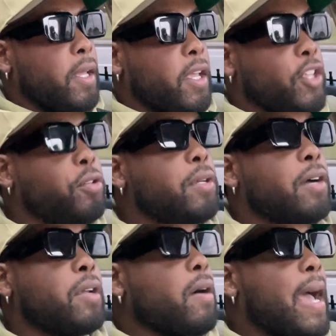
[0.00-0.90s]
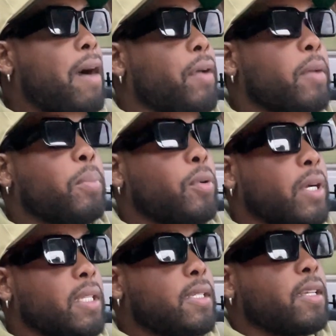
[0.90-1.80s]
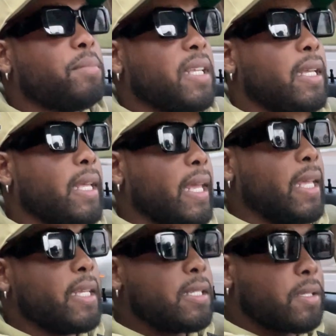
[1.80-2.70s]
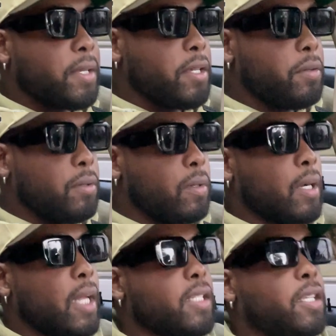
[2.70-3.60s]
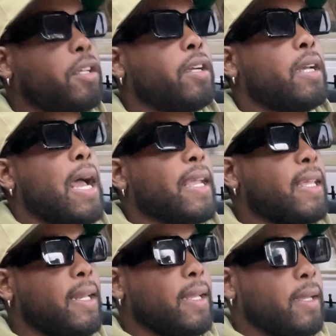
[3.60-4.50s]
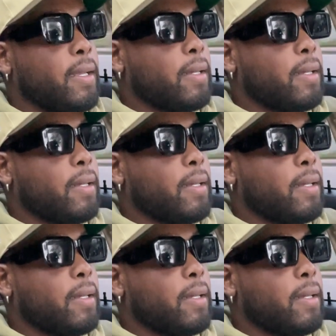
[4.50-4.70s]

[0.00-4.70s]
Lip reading: how important something is to you until you're not getting it.